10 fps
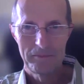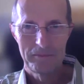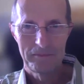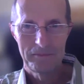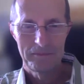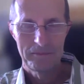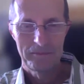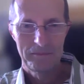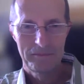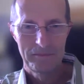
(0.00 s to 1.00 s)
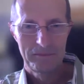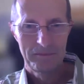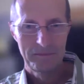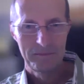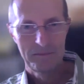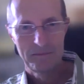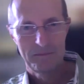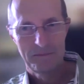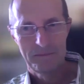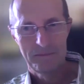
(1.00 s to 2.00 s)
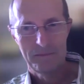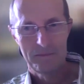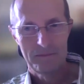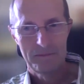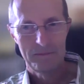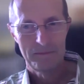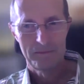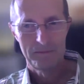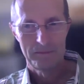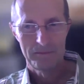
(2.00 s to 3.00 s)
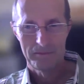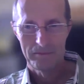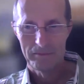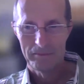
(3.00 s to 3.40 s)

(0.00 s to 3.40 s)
This person isn't speaking.